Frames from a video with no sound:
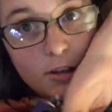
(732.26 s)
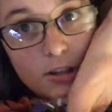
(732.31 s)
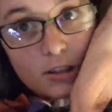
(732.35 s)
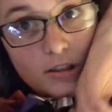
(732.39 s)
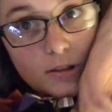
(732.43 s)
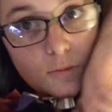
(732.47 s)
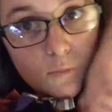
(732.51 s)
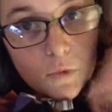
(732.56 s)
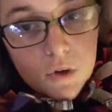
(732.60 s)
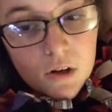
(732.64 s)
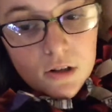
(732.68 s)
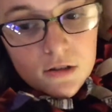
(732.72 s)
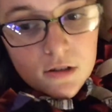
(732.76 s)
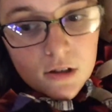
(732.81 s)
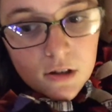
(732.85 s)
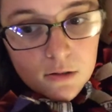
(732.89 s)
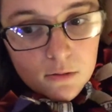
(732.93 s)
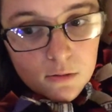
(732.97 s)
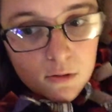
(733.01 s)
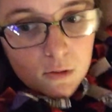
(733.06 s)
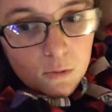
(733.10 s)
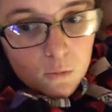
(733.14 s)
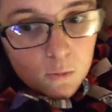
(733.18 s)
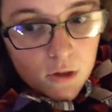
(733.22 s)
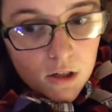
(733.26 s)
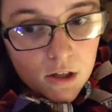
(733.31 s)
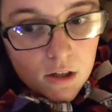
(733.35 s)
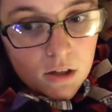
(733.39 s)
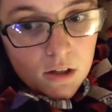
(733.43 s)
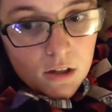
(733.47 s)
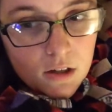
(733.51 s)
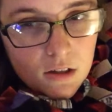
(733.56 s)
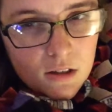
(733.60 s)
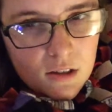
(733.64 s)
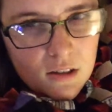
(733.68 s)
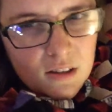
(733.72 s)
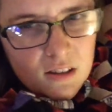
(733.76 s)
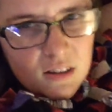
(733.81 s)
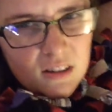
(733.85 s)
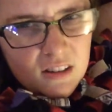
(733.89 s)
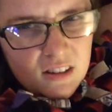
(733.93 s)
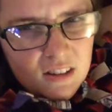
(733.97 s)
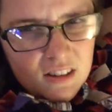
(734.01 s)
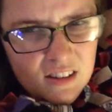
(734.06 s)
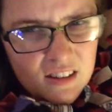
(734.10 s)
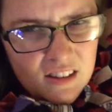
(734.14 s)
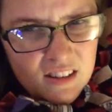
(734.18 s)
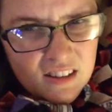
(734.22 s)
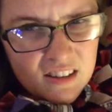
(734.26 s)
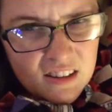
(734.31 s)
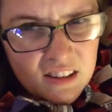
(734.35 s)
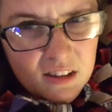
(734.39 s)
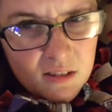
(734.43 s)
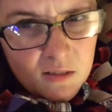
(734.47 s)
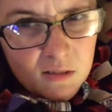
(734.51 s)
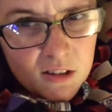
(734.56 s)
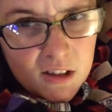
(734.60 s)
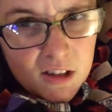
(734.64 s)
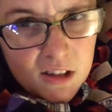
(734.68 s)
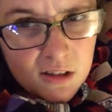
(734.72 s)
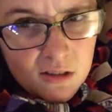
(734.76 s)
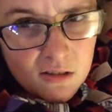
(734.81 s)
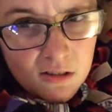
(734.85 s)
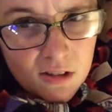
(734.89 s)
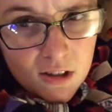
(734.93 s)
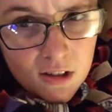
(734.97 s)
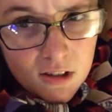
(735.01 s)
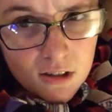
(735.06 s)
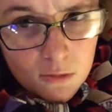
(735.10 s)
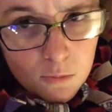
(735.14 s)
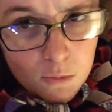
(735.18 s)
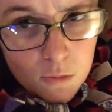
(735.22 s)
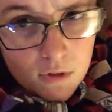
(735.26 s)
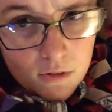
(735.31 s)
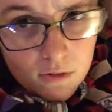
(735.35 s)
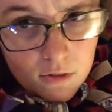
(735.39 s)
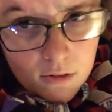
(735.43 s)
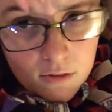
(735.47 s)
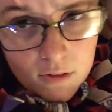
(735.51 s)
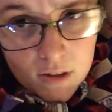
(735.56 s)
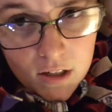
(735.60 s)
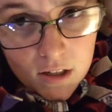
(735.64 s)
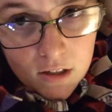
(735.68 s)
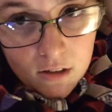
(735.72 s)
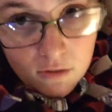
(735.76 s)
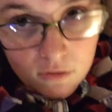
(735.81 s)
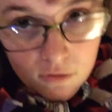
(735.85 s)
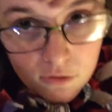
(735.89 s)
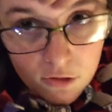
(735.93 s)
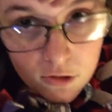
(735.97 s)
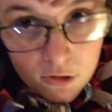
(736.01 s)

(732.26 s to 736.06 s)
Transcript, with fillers: watching Project Runway, the reunion, but we're waiting